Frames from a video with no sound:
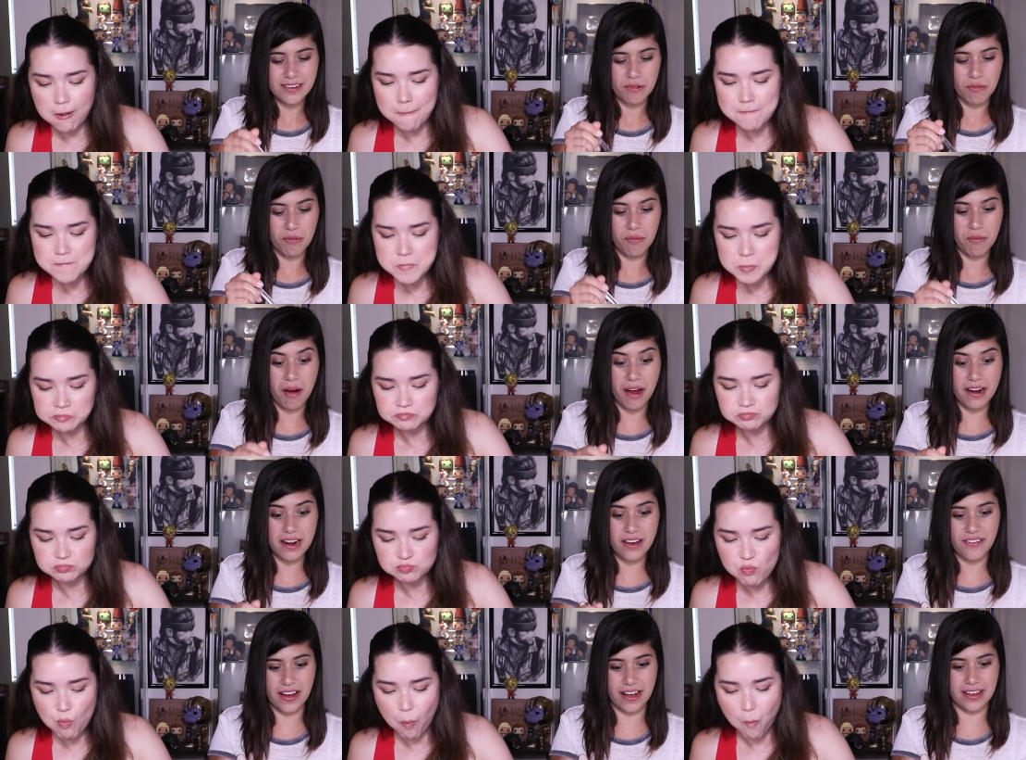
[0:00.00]
Speaker 1: one
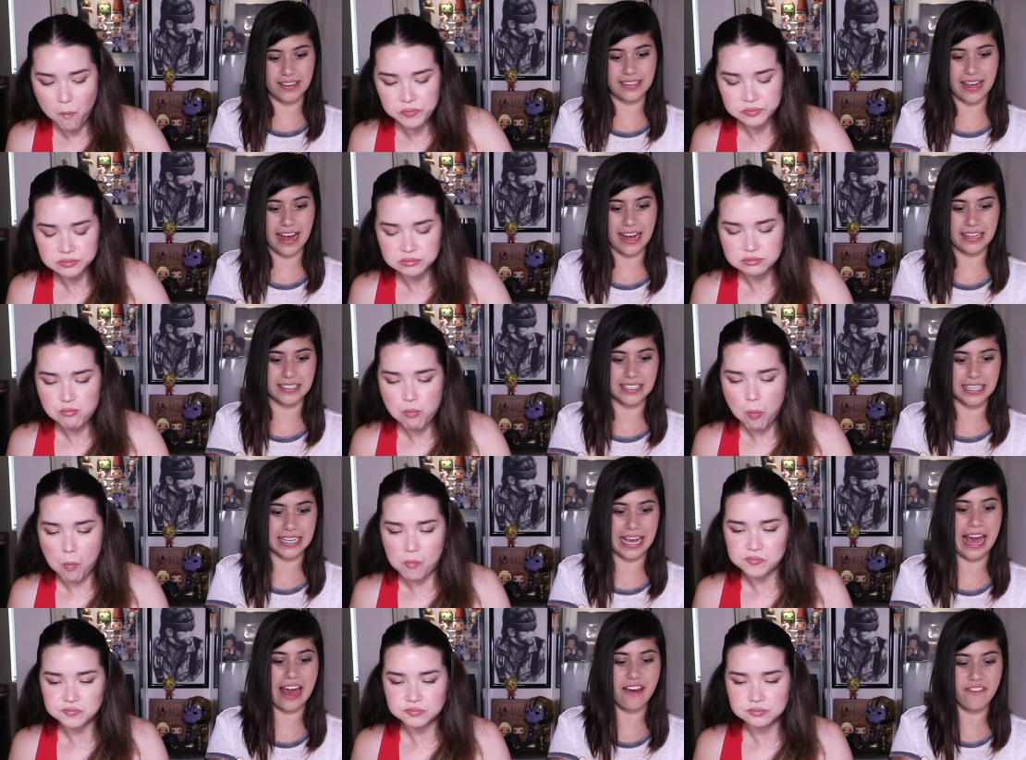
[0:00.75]
of us has to
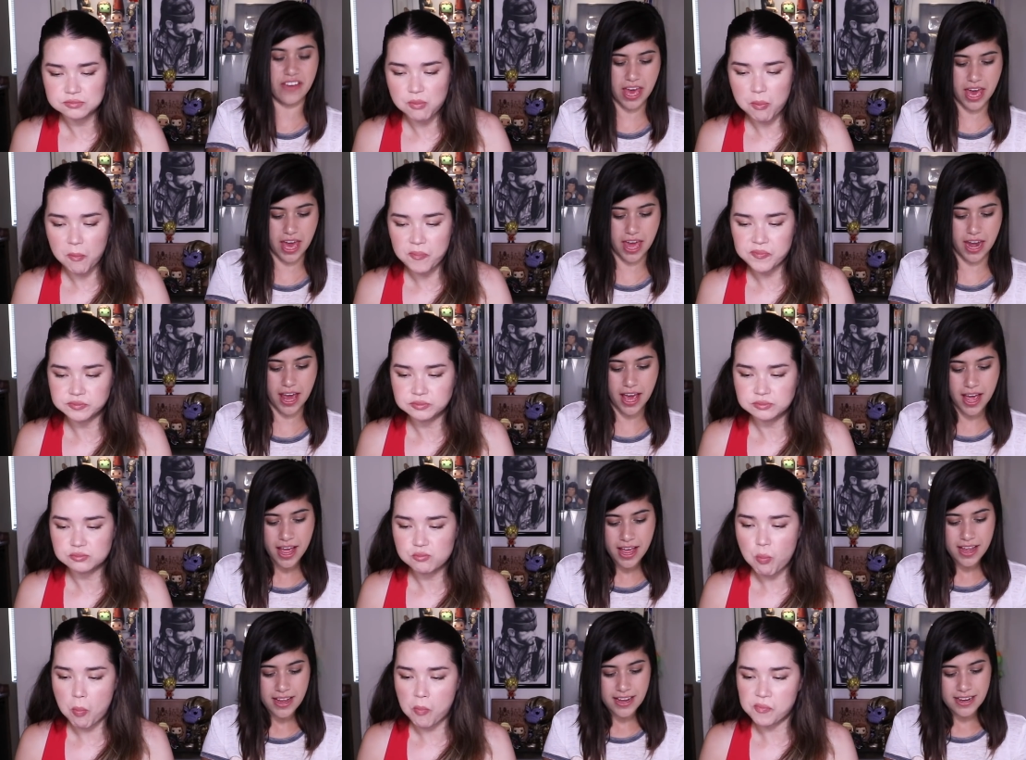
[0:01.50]
cave in.
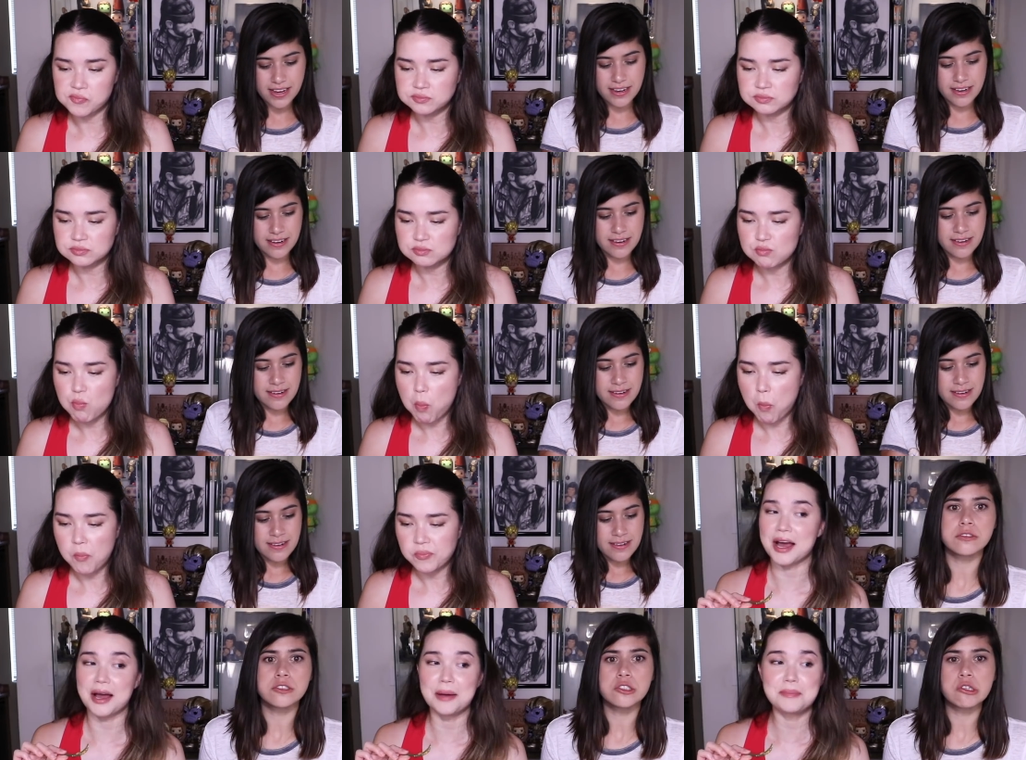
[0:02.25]

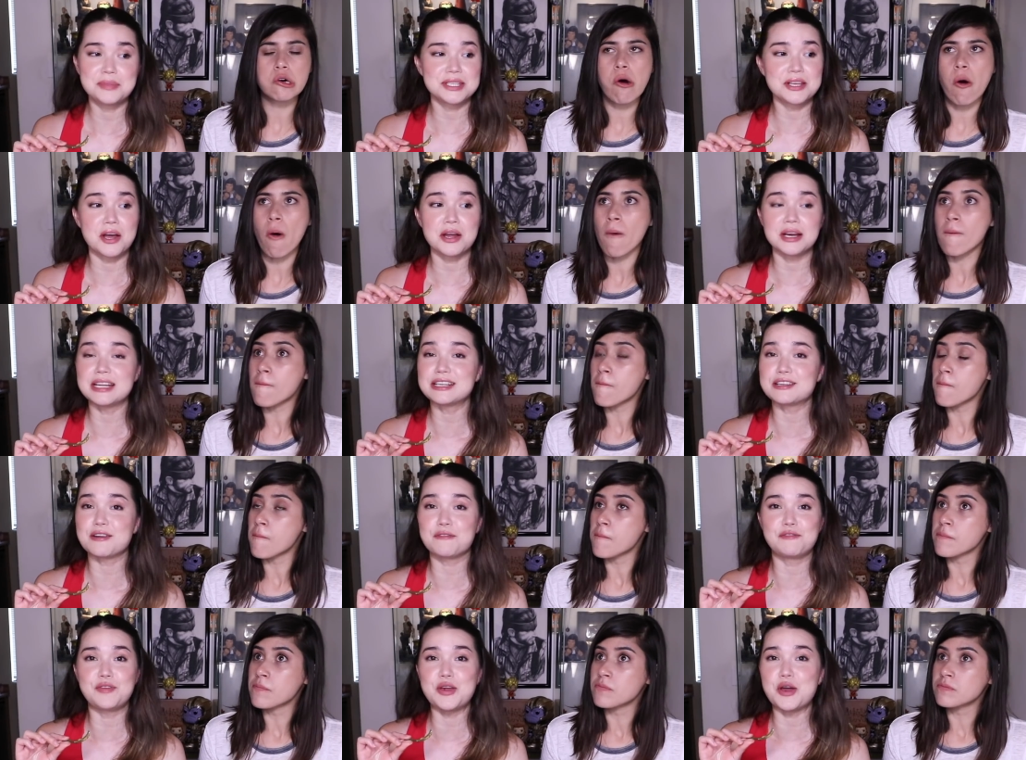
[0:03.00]
I'm starting
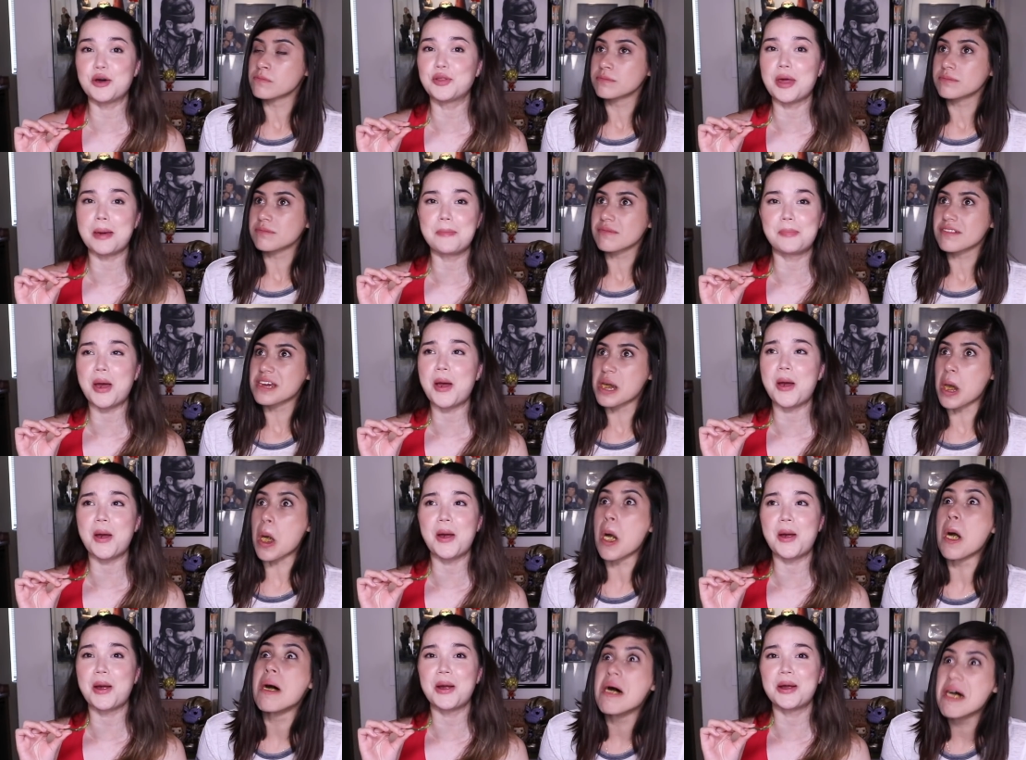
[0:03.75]
to feel the
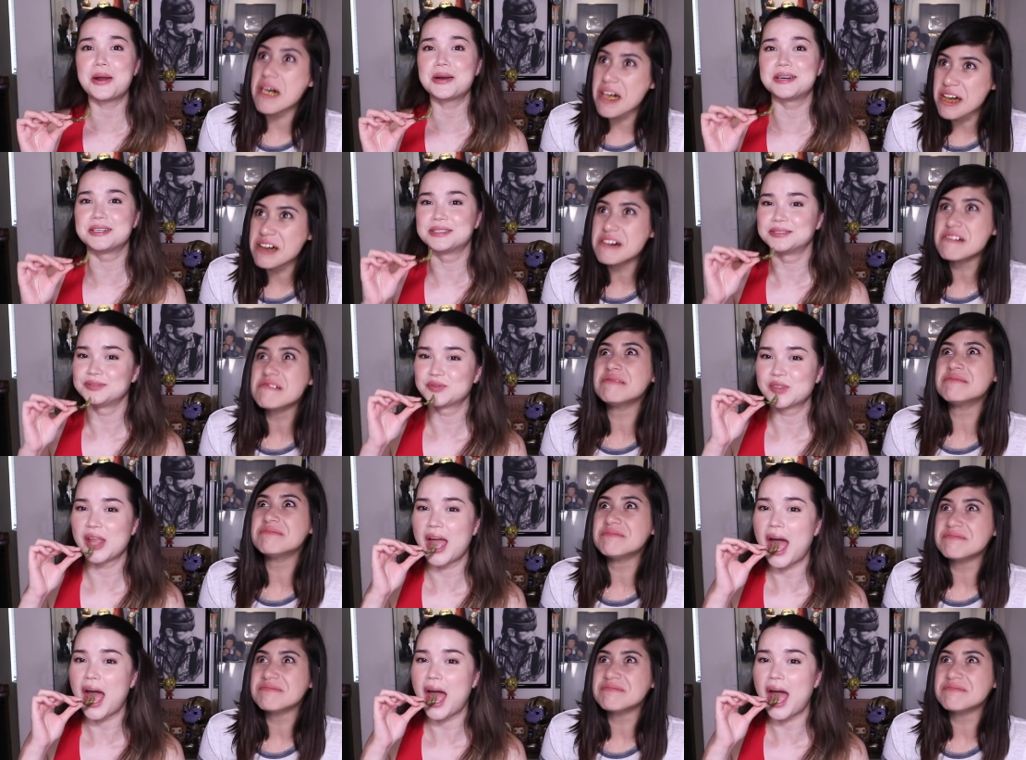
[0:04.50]
burn.